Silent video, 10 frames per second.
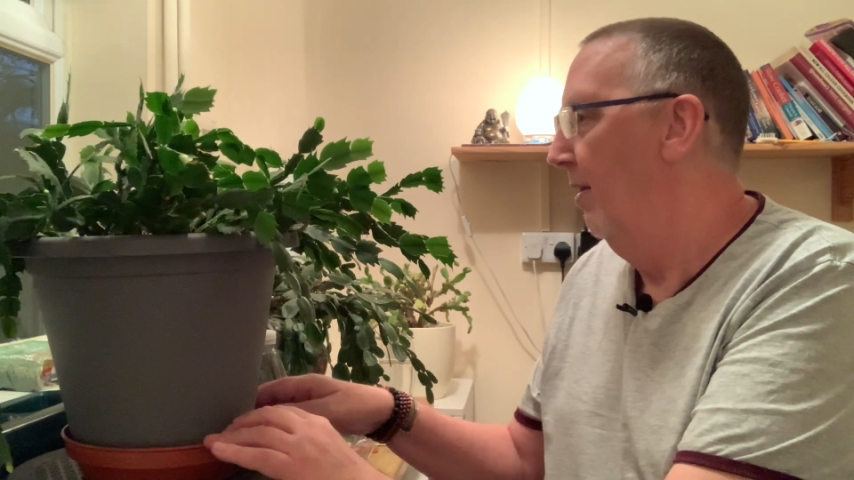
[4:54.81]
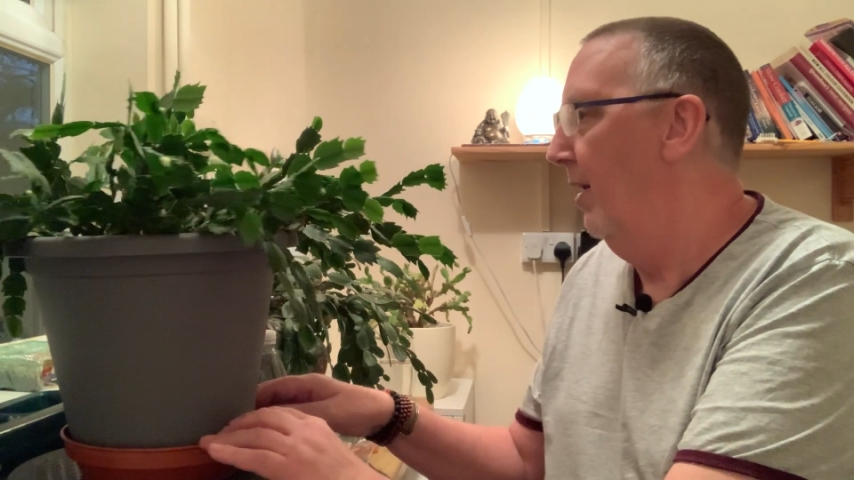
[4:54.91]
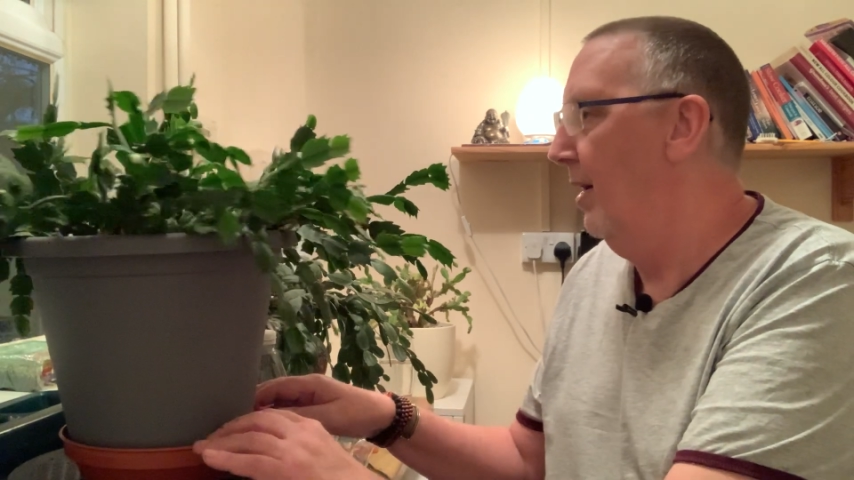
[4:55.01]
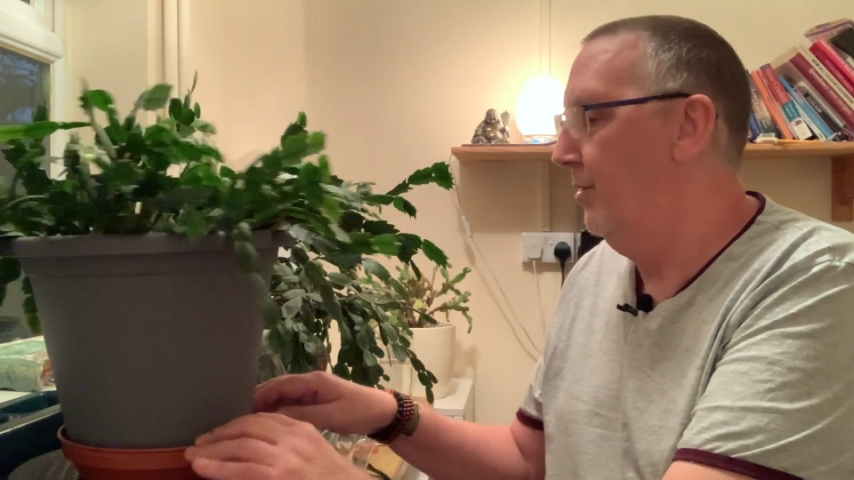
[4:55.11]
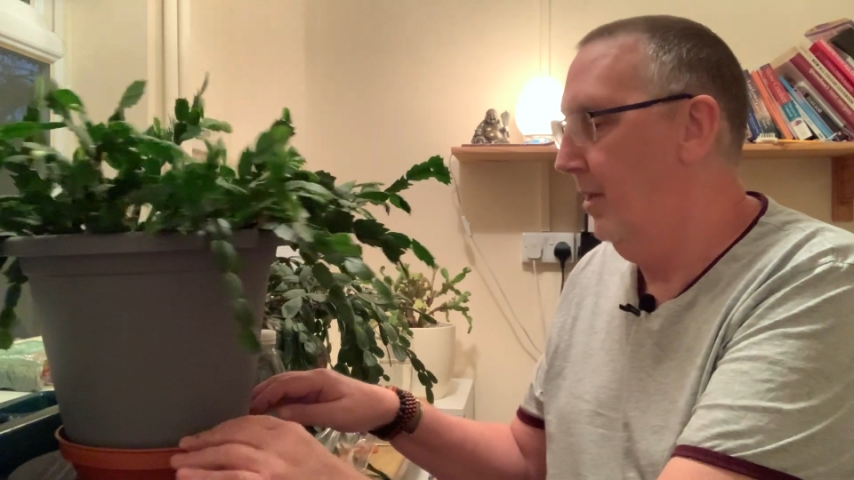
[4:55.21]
that's